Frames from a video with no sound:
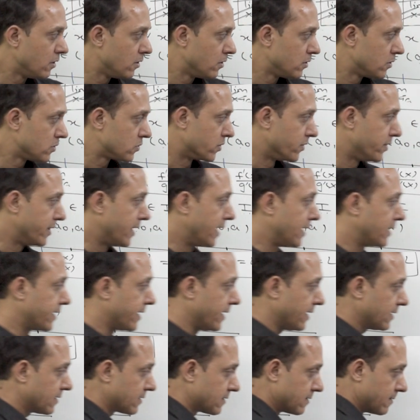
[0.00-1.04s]
So in that
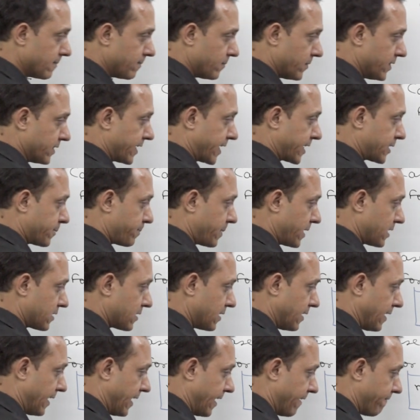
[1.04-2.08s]
case, this
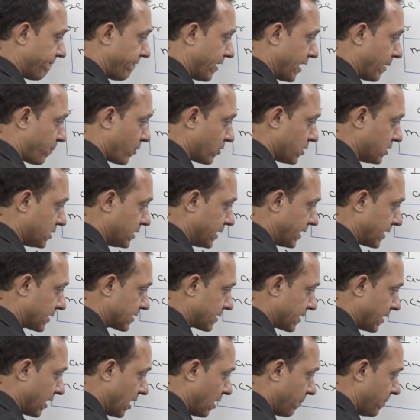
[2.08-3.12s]
expression fy upon
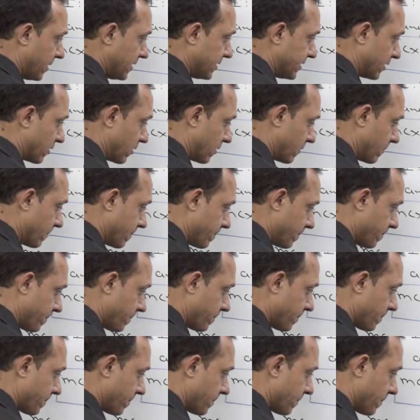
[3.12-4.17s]
gx will be 0
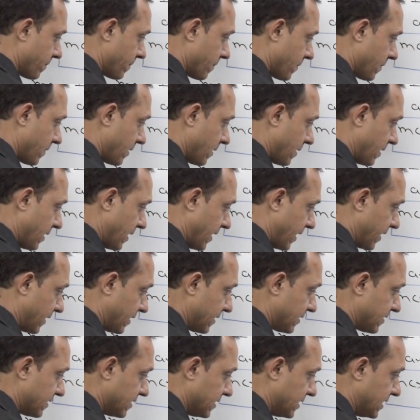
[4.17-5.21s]
and
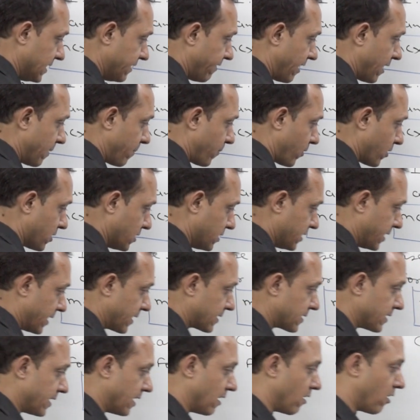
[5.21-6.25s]
this gy upon
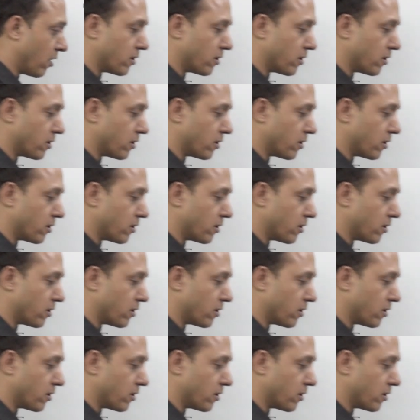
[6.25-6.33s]
gx will